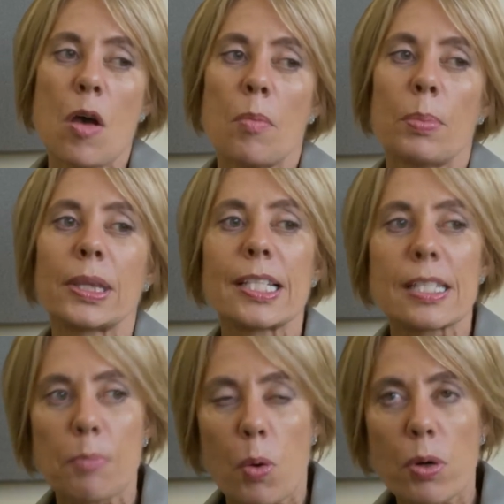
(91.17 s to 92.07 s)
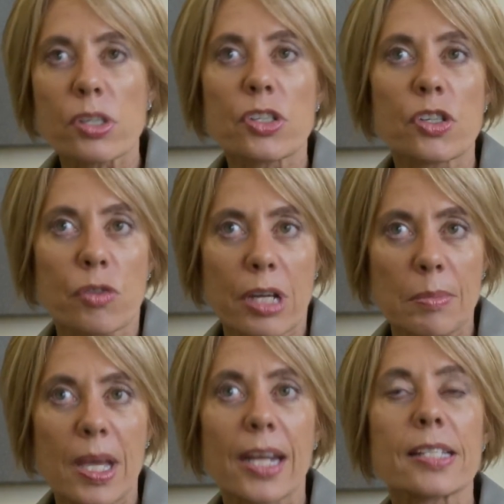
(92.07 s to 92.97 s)
But it's important to dream,
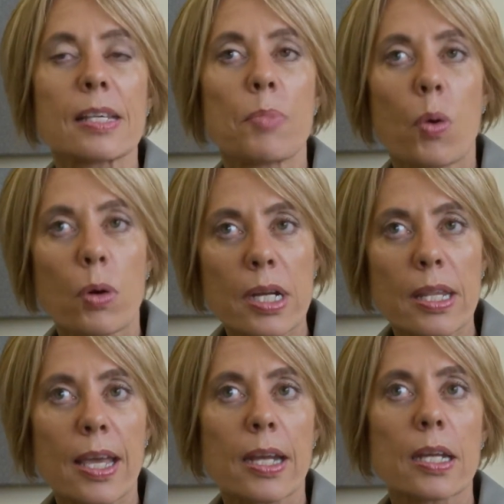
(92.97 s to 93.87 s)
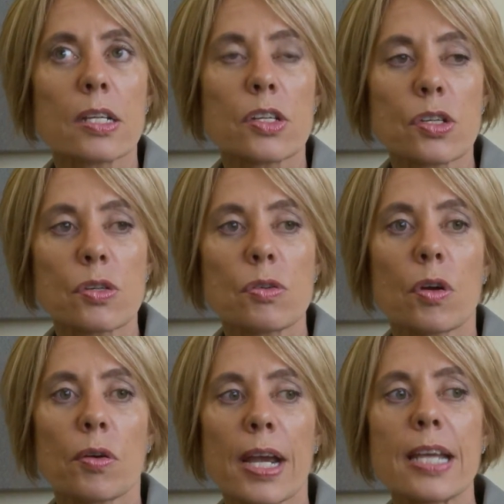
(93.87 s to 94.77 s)
and it's important then to
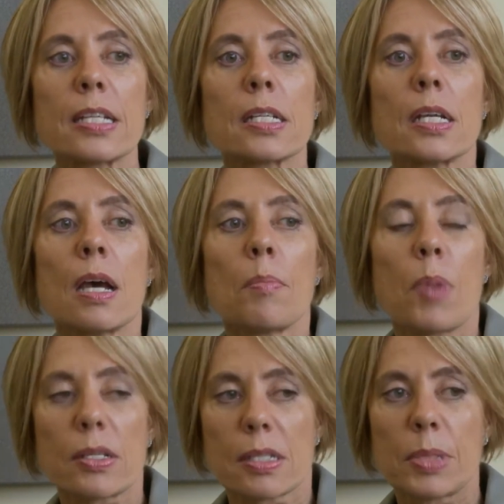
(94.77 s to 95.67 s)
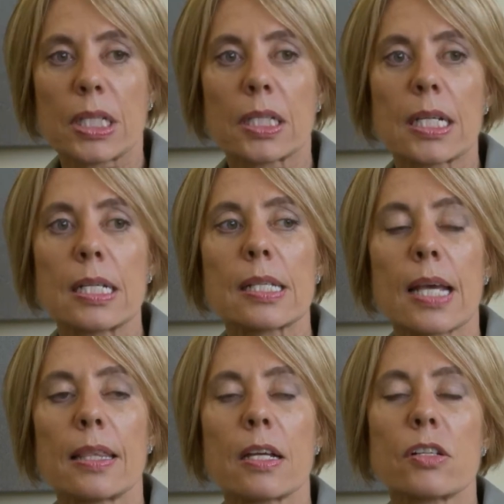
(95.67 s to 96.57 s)
create possibilities.
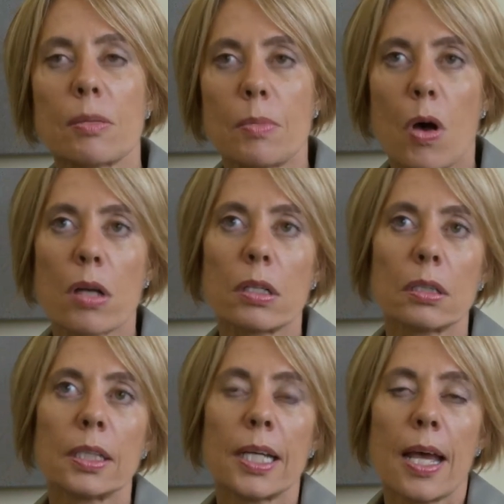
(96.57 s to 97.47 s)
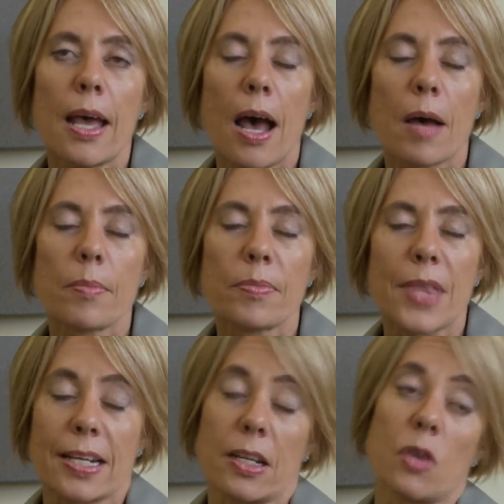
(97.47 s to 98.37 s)
And there's a model
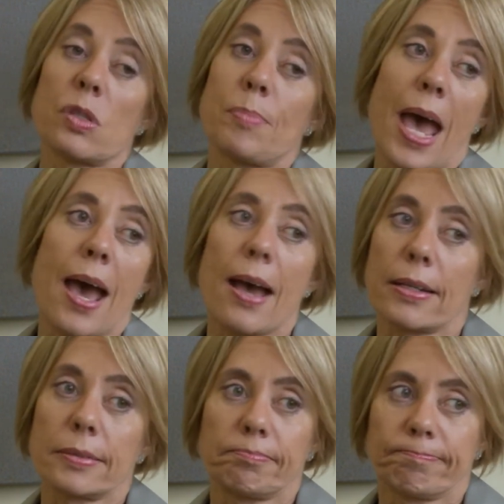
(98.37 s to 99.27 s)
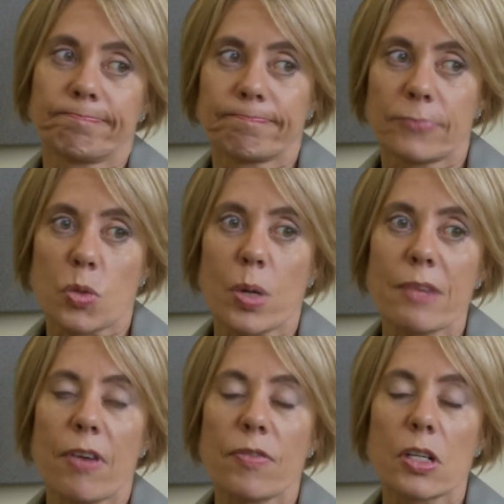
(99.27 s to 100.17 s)
that goes back
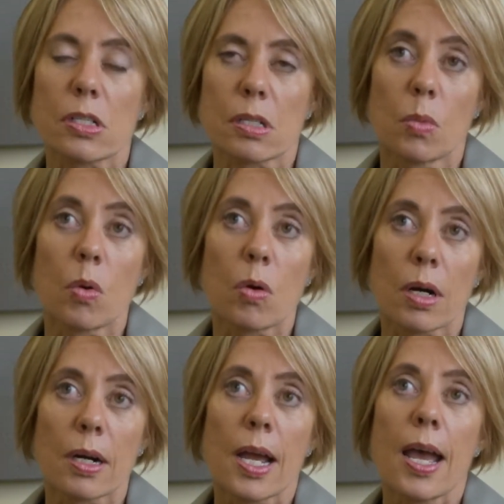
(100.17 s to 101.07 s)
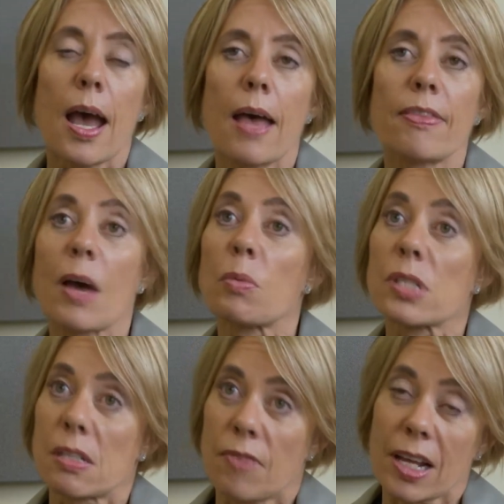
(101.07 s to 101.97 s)
25 years or more that was
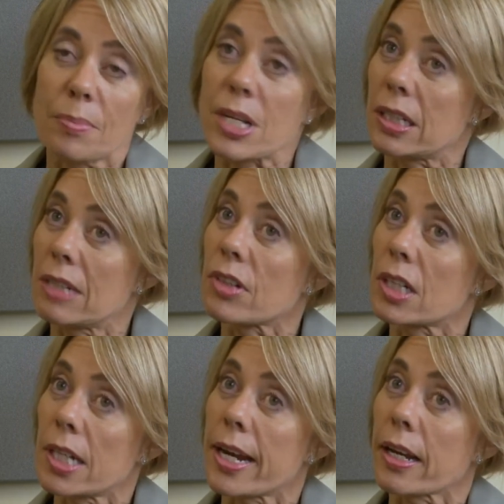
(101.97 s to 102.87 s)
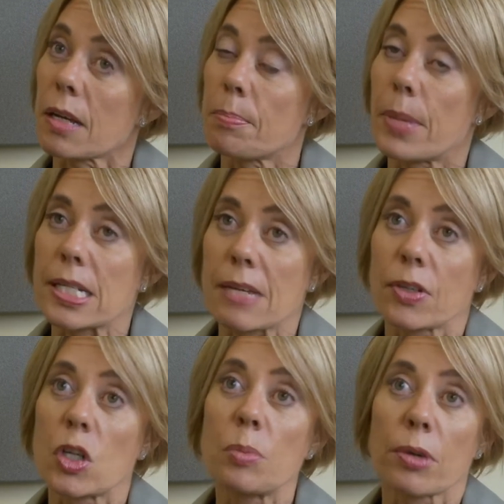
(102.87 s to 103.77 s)
developed at Cleveland Clinic by David
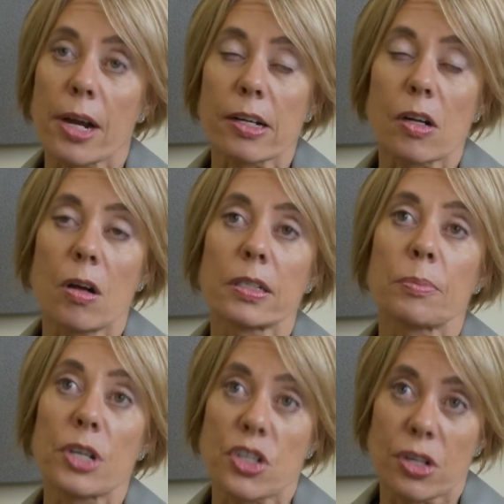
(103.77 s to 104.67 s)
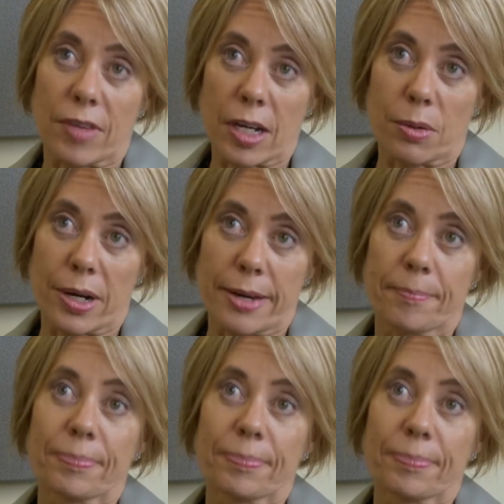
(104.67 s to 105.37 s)
Cooperrider called appreciative inquiry.